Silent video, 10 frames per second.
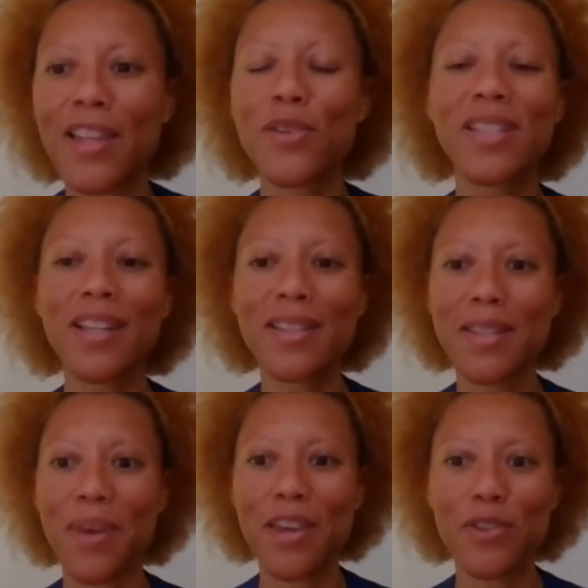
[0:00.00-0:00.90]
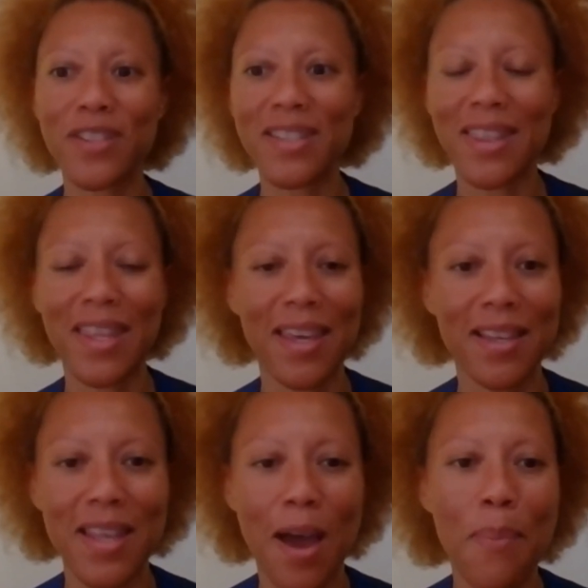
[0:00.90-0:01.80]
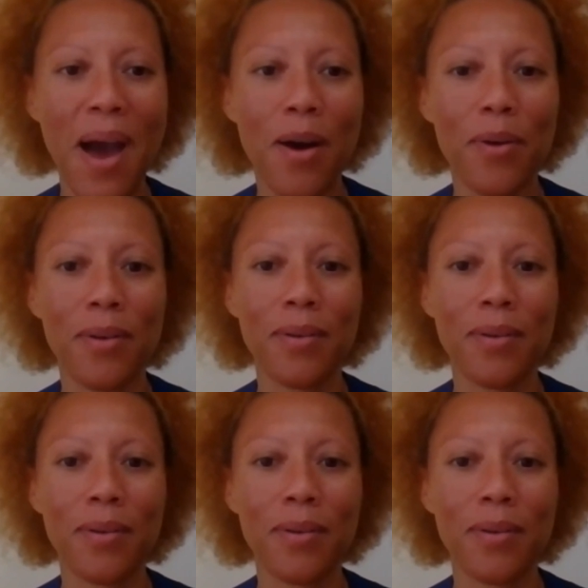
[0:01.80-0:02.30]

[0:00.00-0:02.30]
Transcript: you tell us some interesting things about